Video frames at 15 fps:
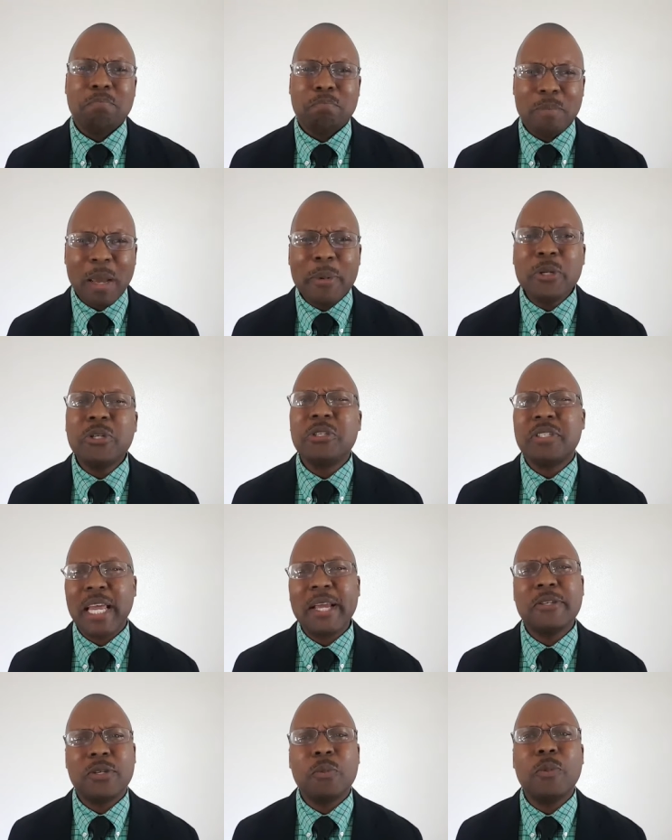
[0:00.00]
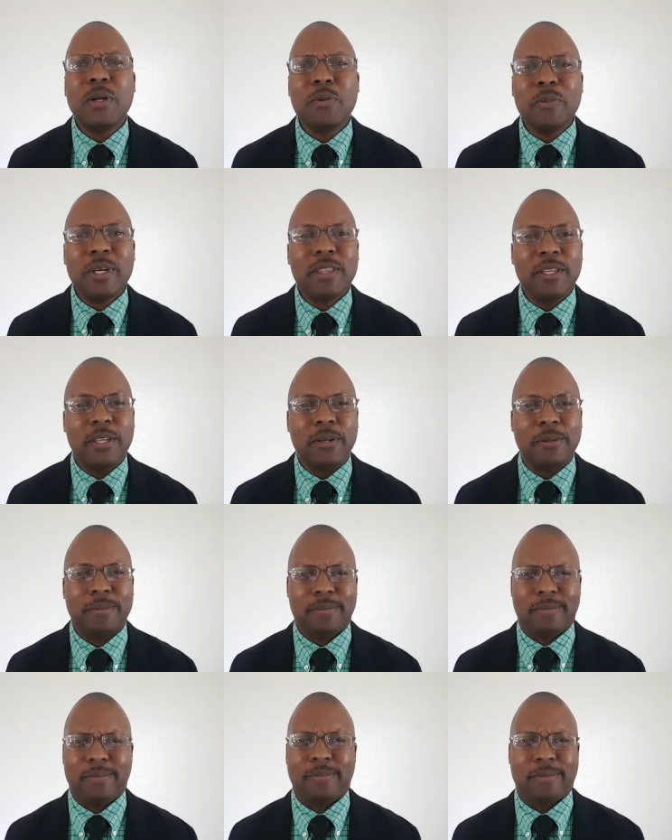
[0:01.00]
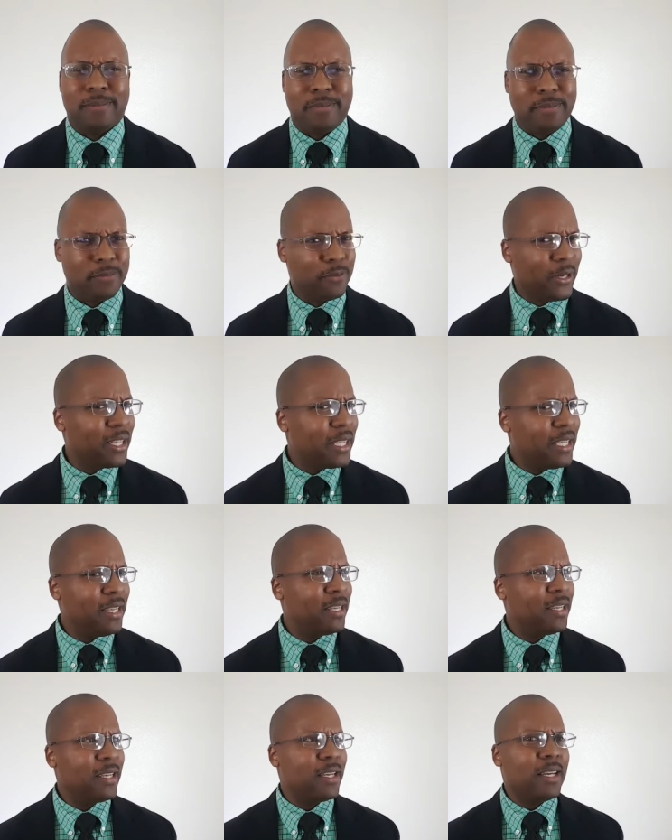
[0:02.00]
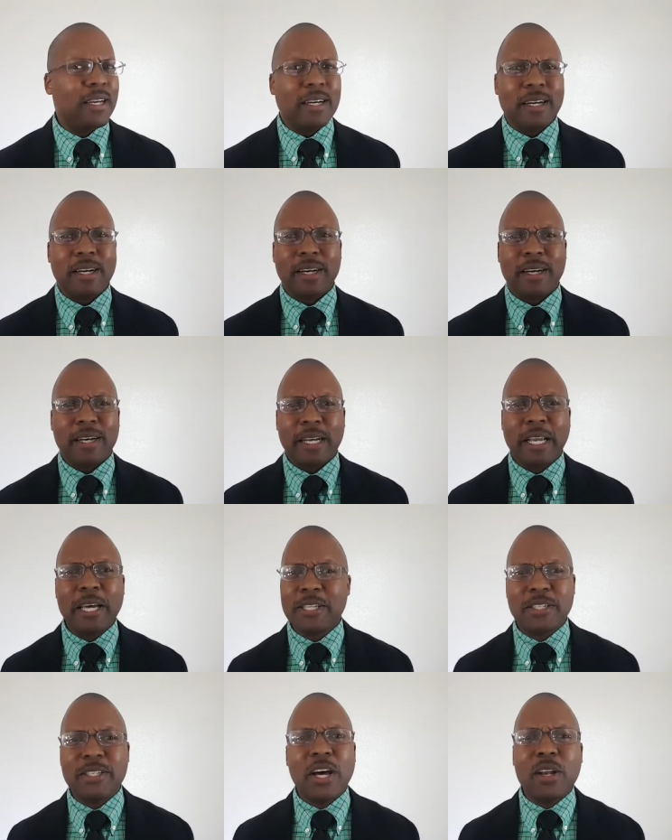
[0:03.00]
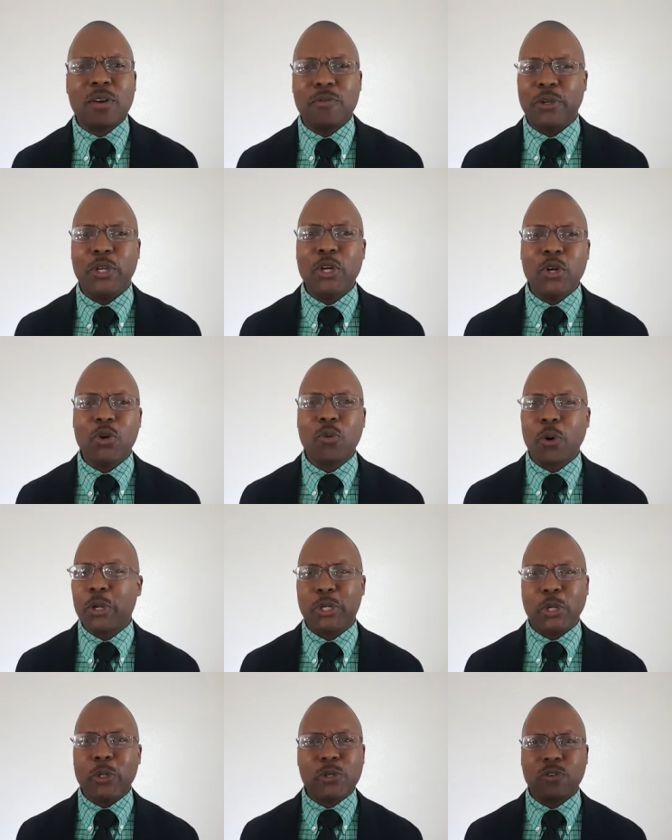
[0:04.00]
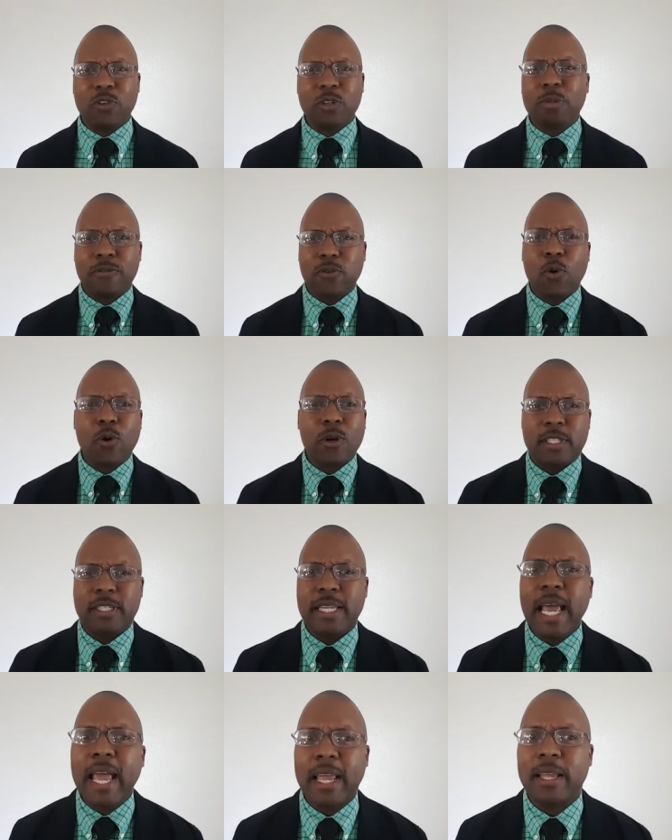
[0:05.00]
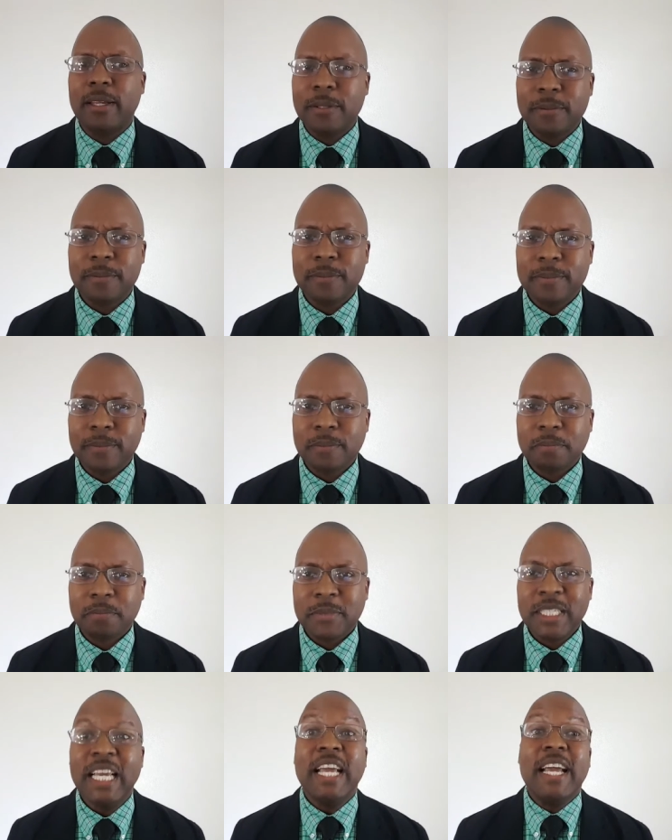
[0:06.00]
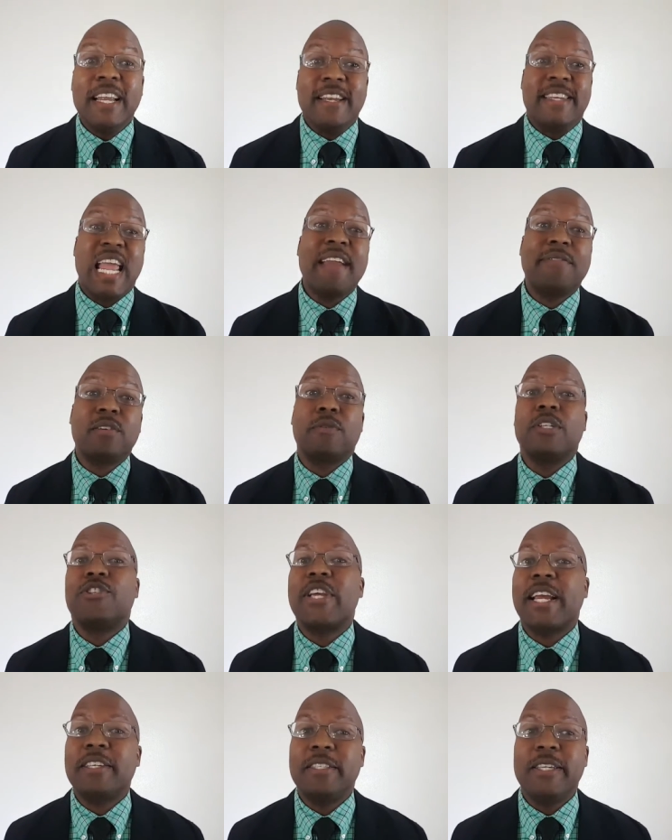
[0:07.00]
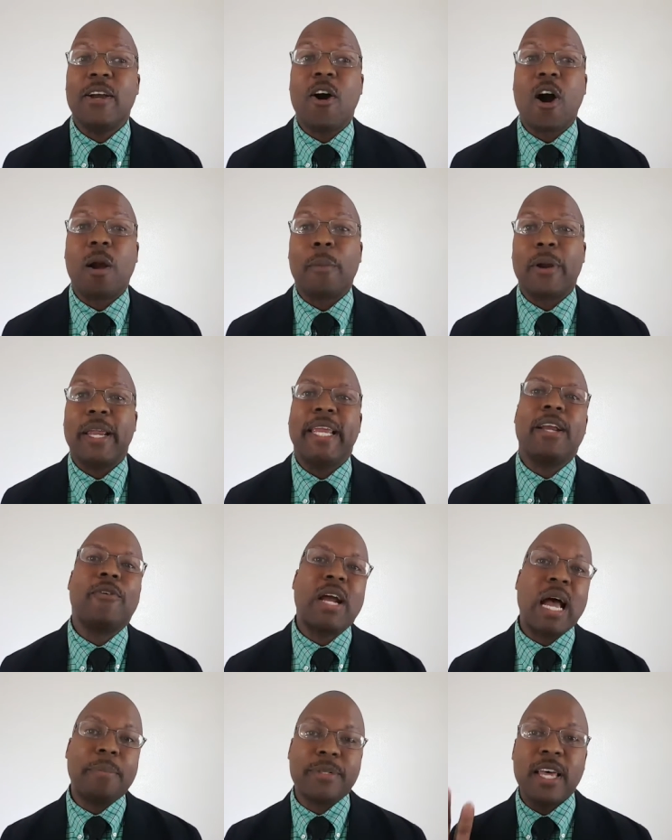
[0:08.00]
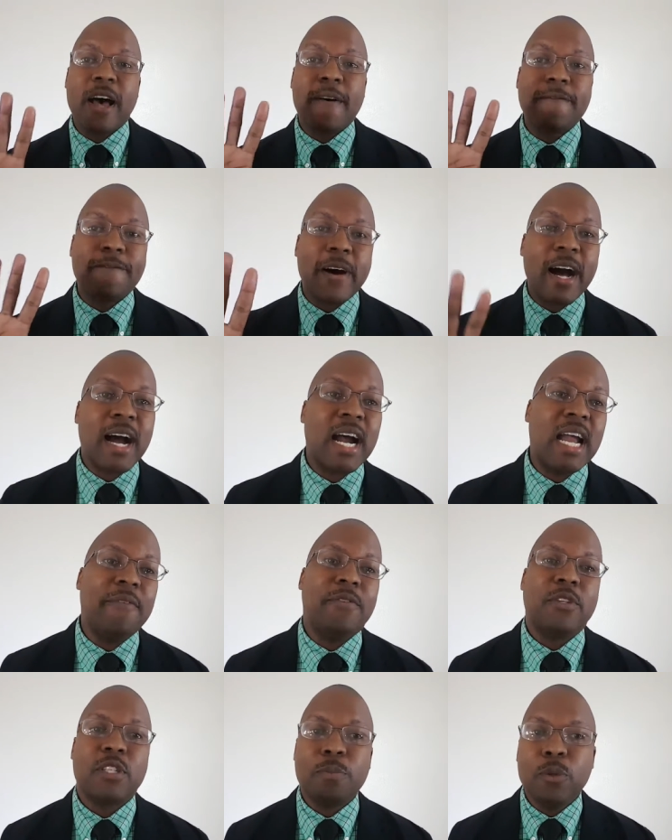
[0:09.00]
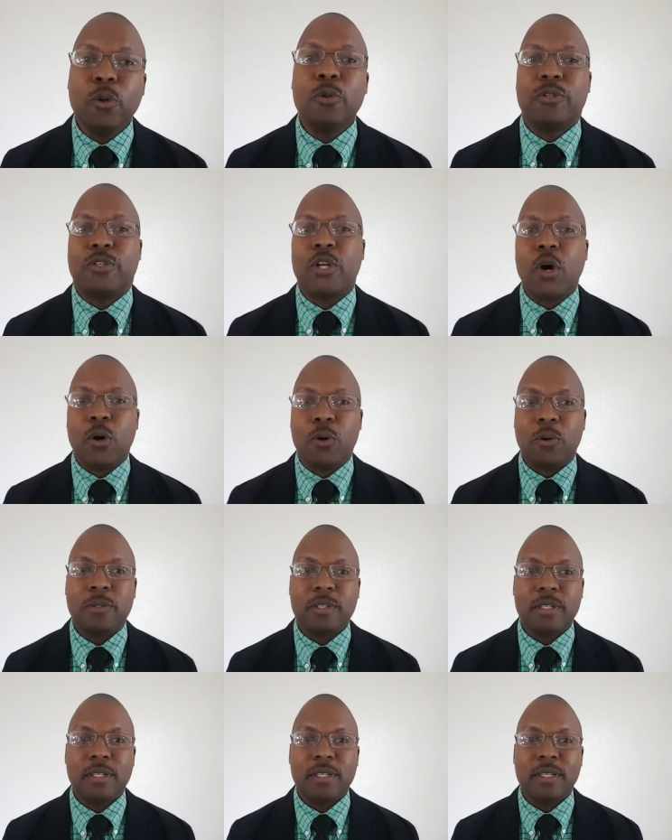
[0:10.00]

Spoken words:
Maybe you should take someone with you. Really? Because none of you were useful before today. David rejects the armor. He grabs 5 smooth stones.